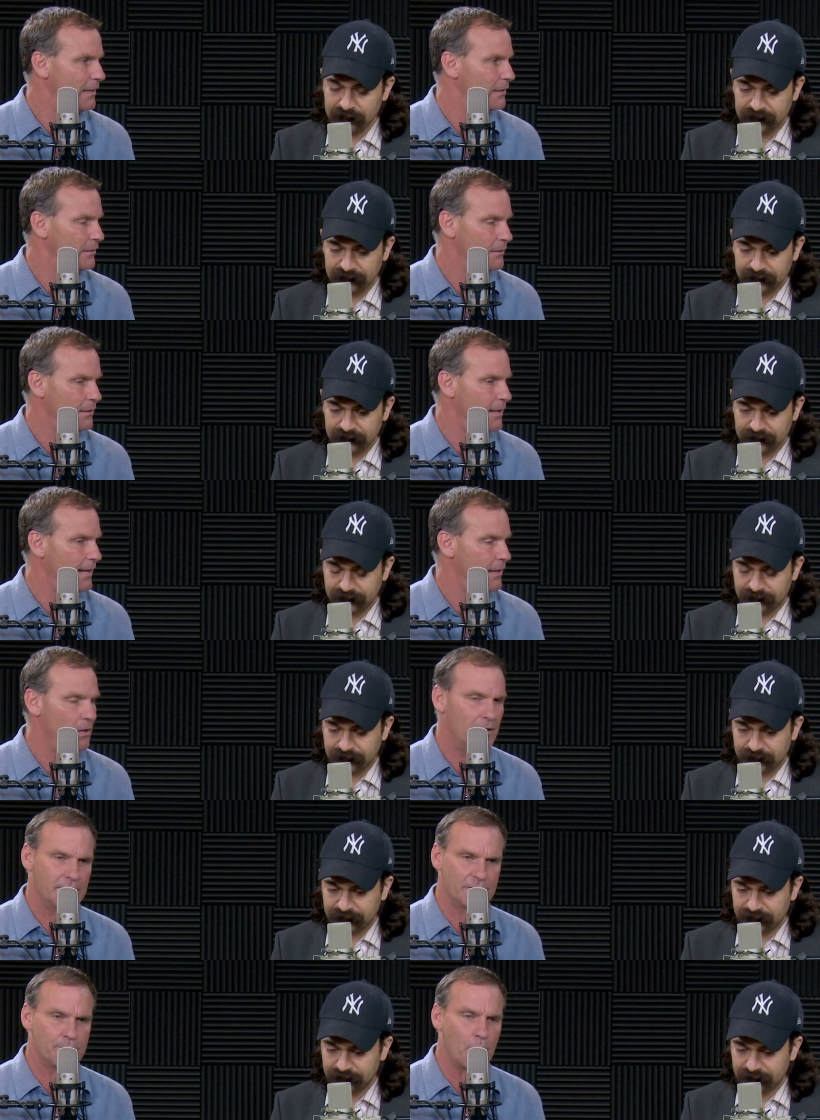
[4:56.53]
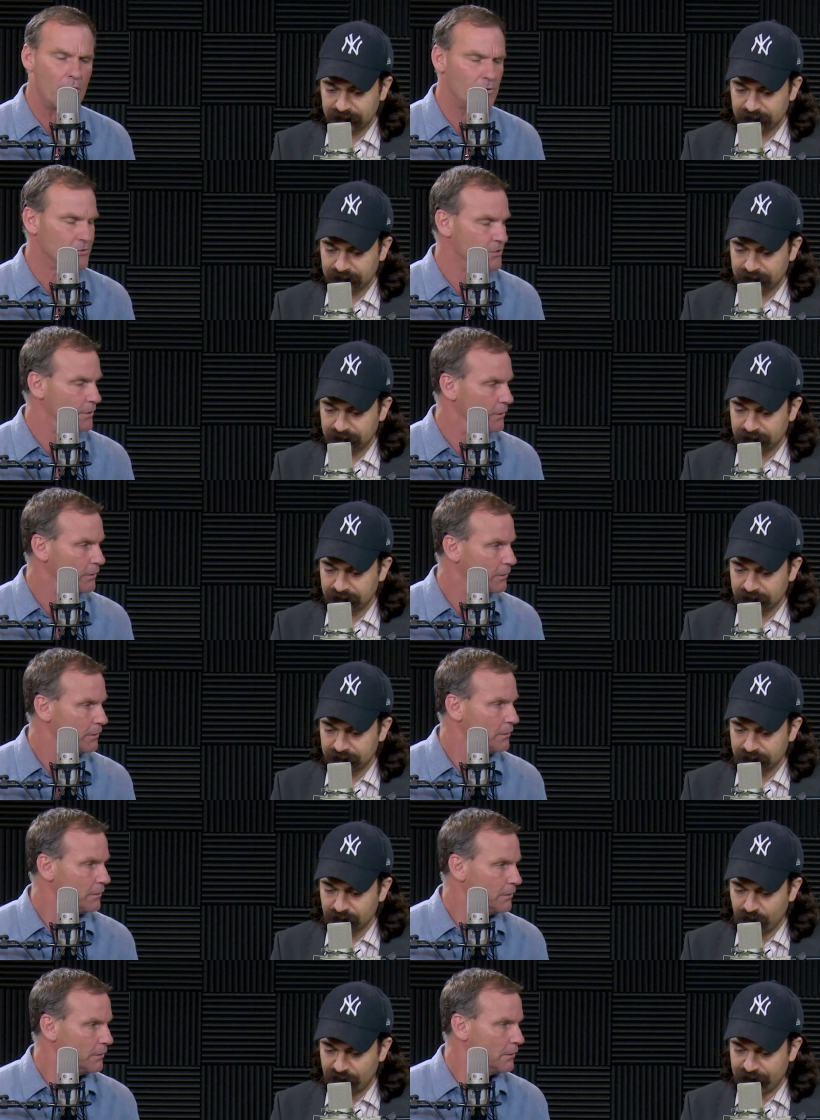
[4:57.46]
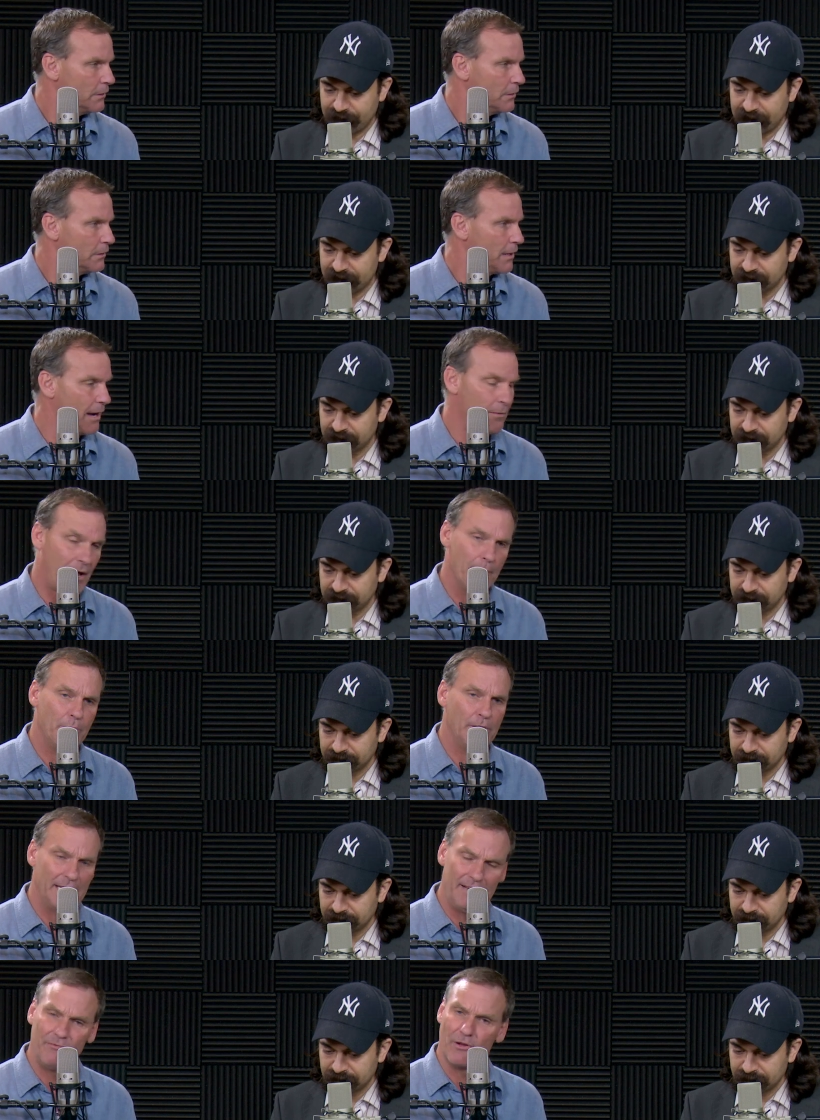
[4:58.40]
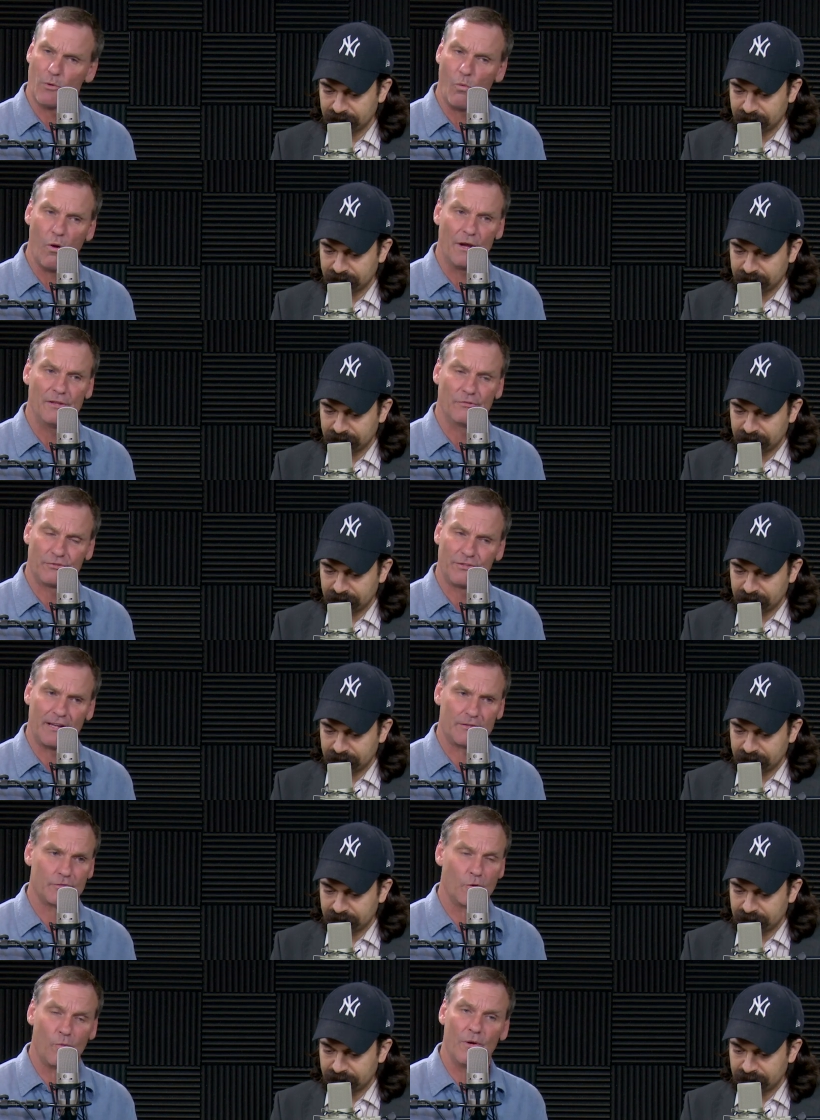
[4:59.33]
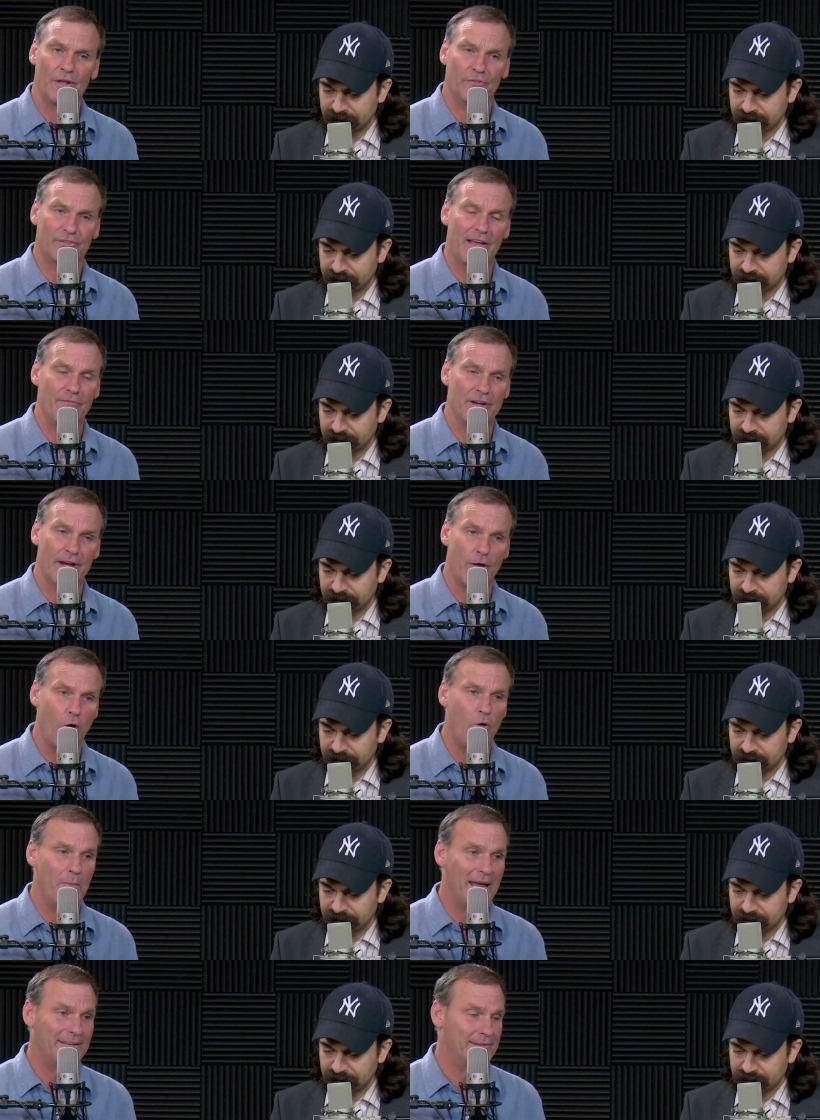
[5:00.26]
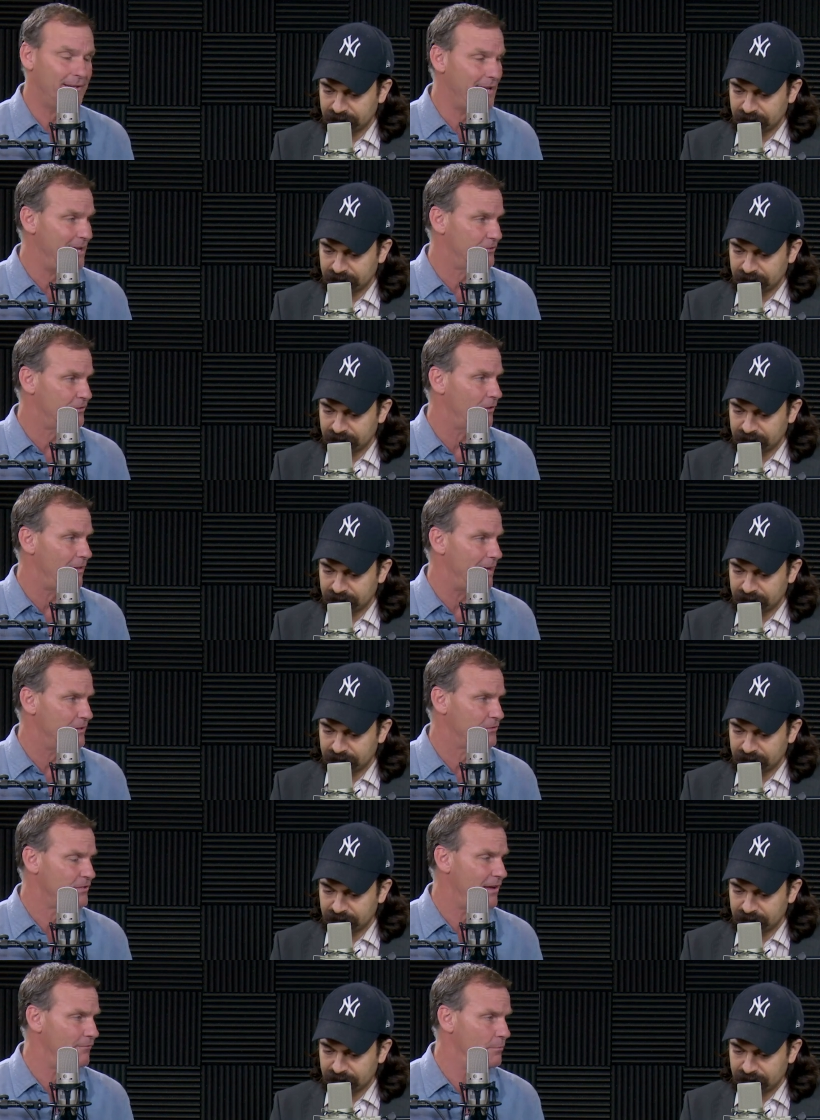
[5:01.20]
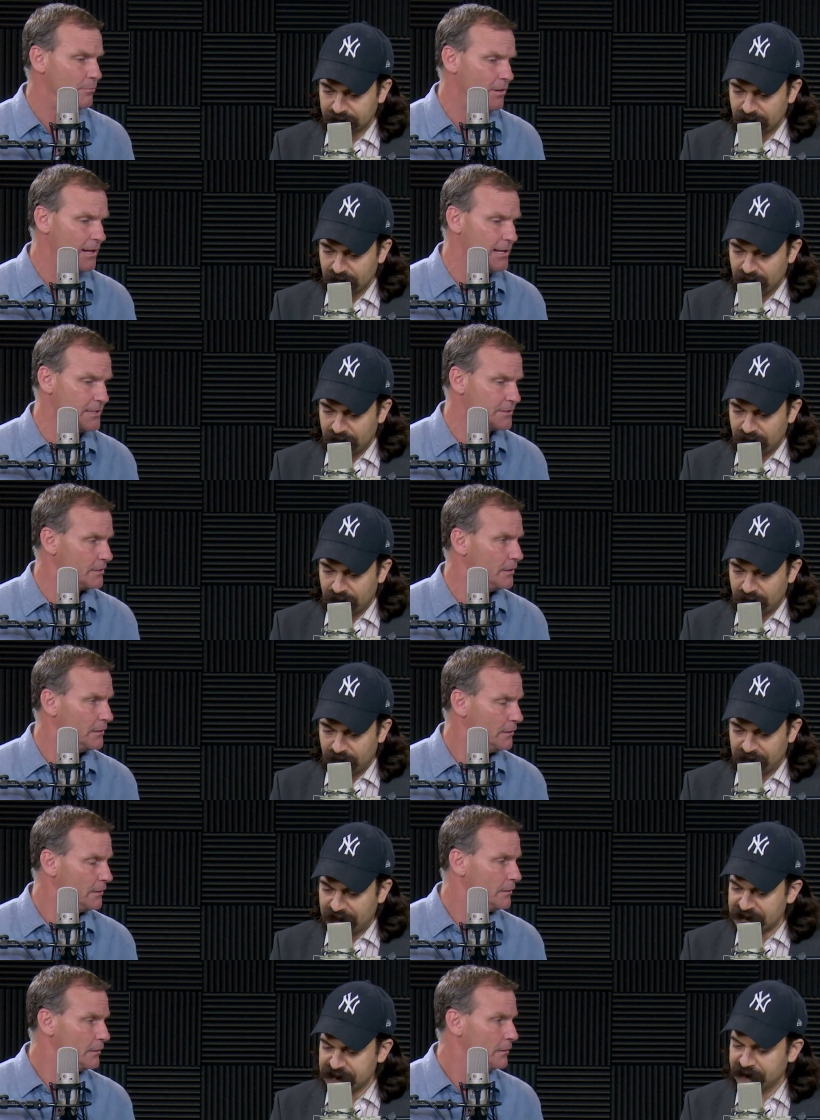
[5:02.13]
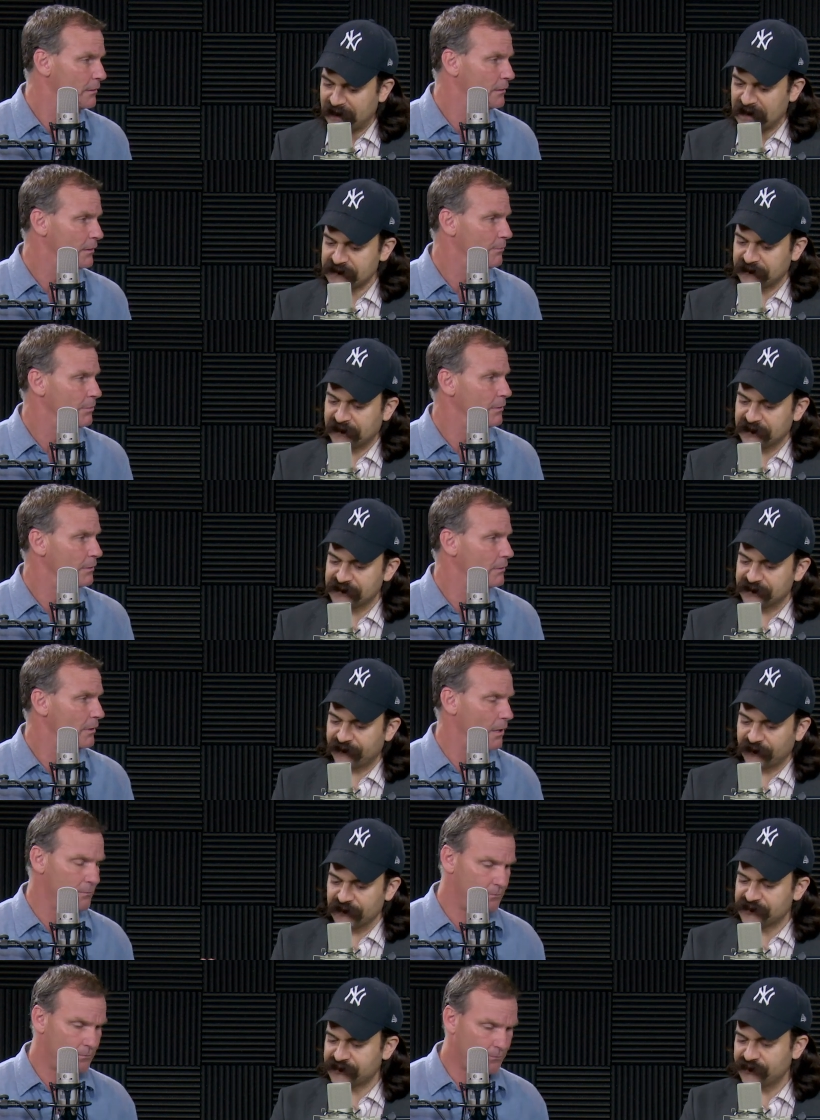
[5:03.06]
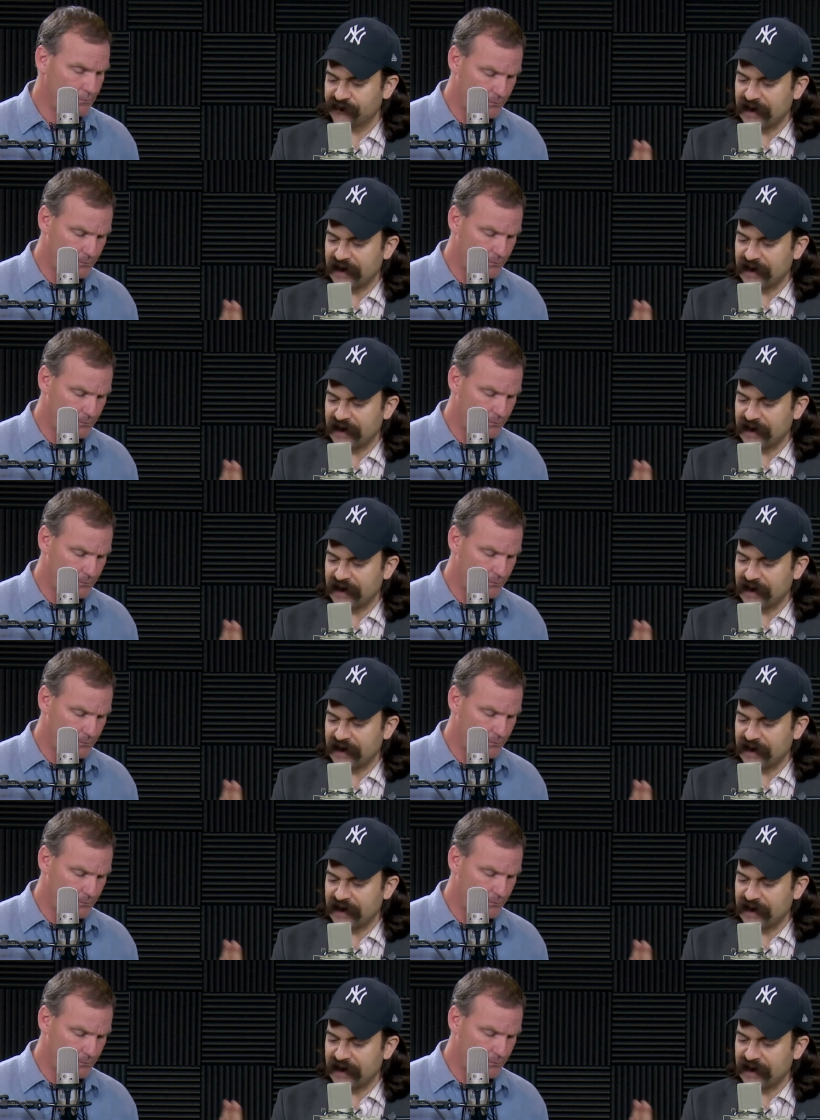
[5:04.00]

Speaker 1: Who? Uh, uh, Spurs. What do you mean? I, I believe they're one and six or one and seven at home. A T S the last seven plays. Well, that's impossible because the first two